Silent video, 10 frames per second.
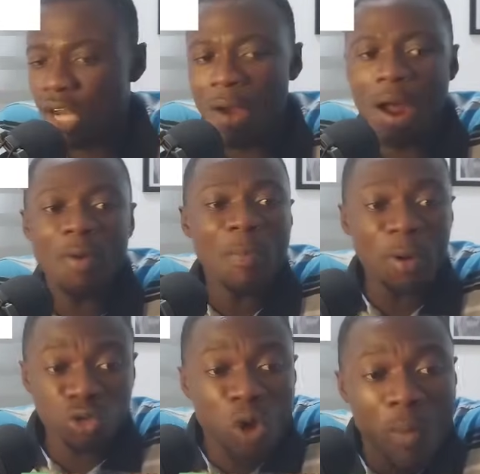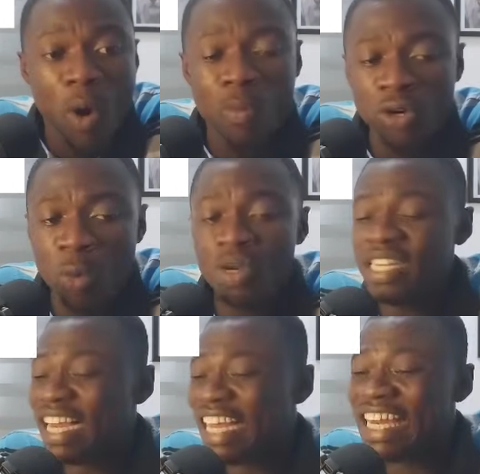Now I report to our mono
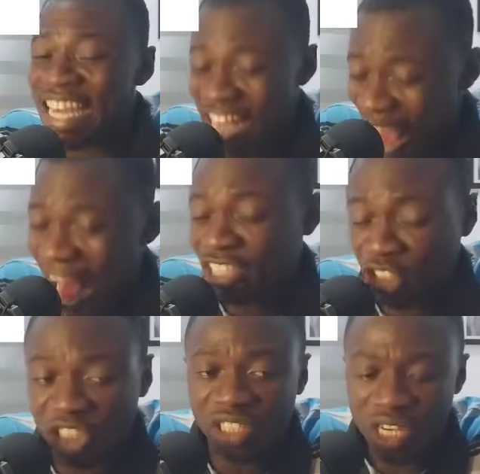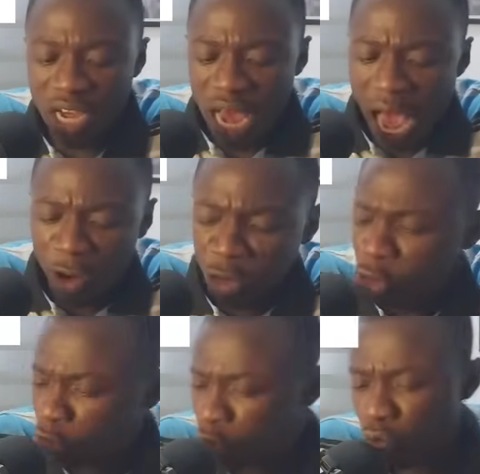will take it legal action.
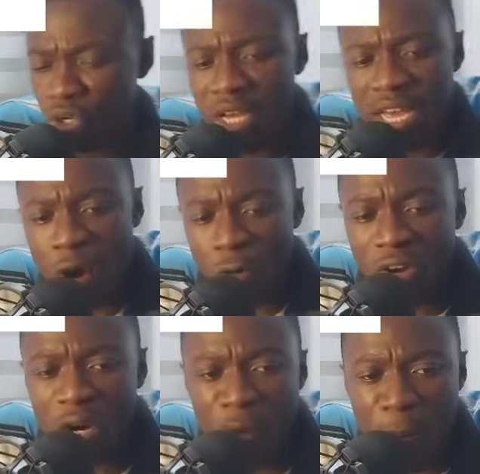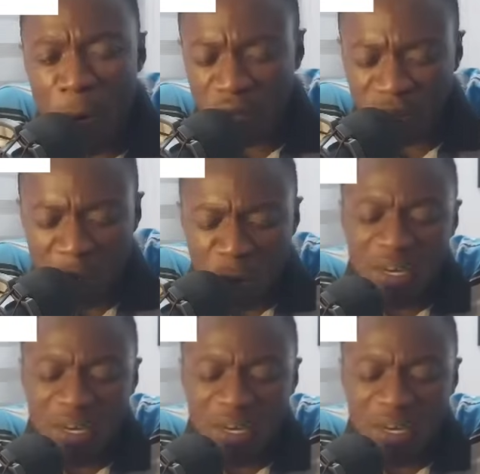According to another report.